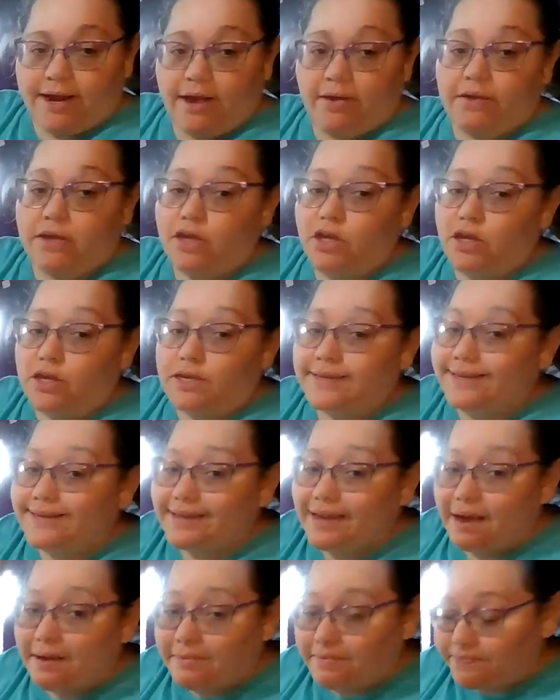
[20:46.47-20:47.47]
Now,
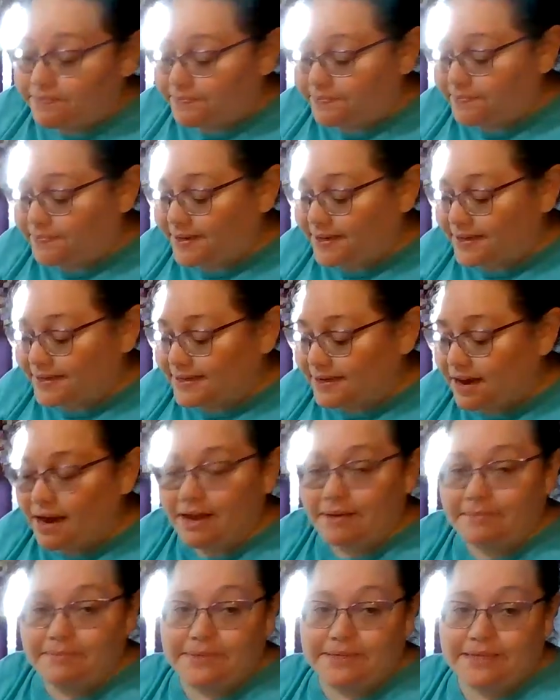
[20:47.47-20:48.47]

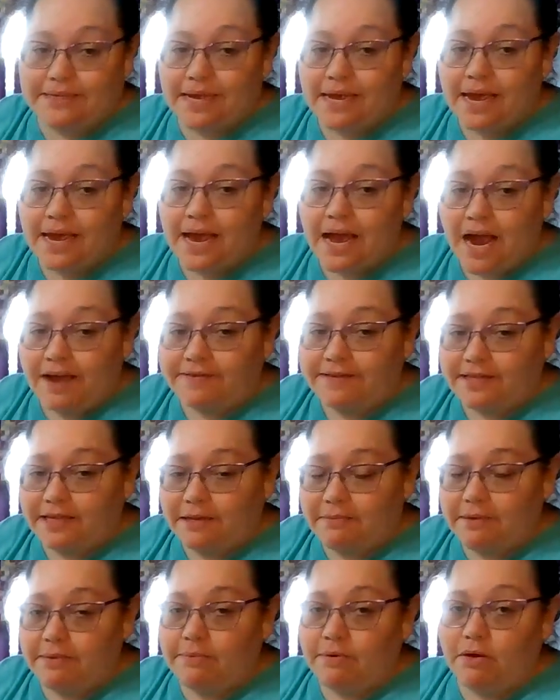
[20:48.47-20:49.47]
sometimes I've
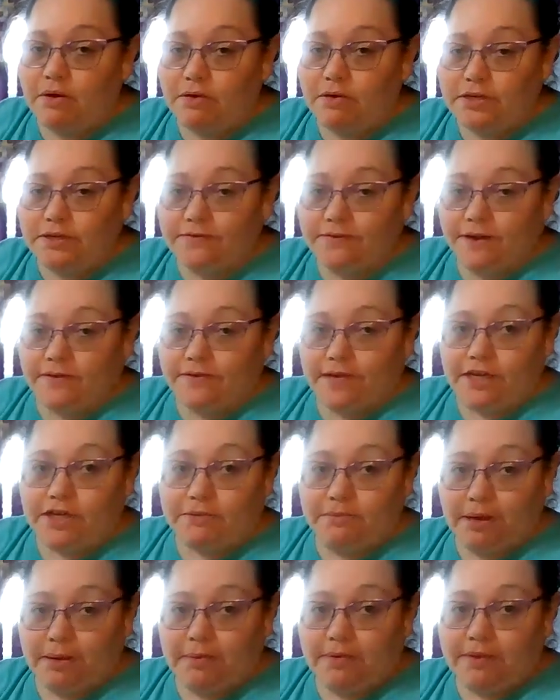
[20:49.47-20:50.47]
seen people who do
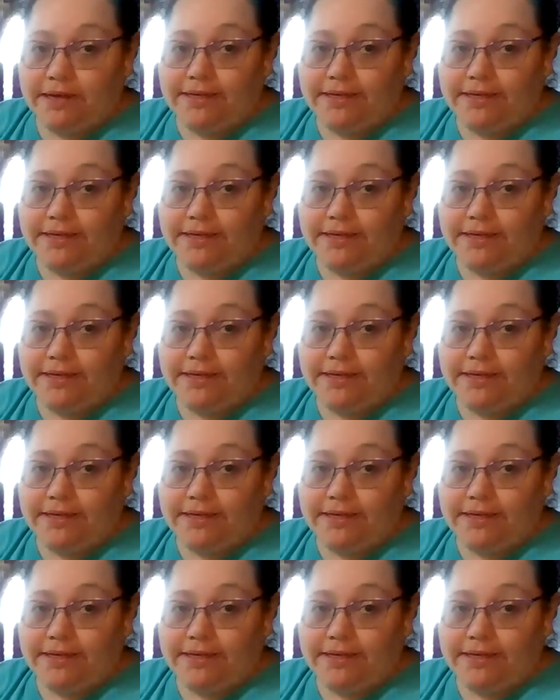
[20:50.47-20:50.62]
foundation paper,